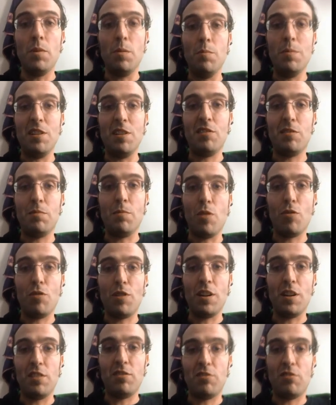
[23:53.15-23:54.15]
But me
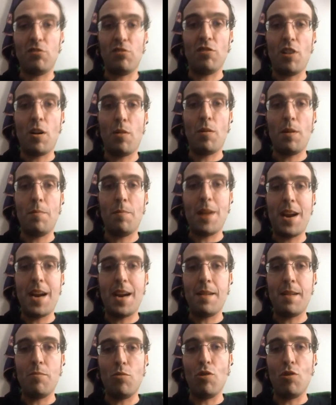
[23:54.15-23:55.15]
smoking it slow
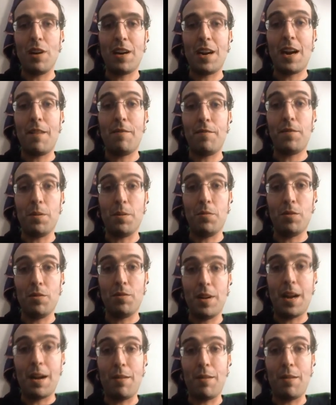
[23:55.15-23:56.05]
made it more comfortable.